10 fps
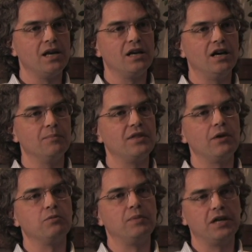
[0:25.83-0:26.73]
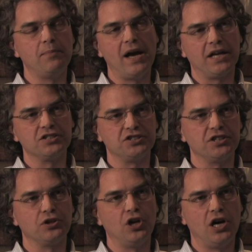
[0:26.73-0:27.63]
um, they would piggyback a
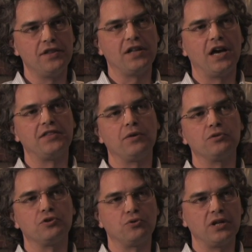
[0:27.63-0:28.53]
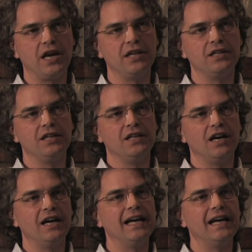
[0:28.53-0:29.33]
signal on that that would create uh,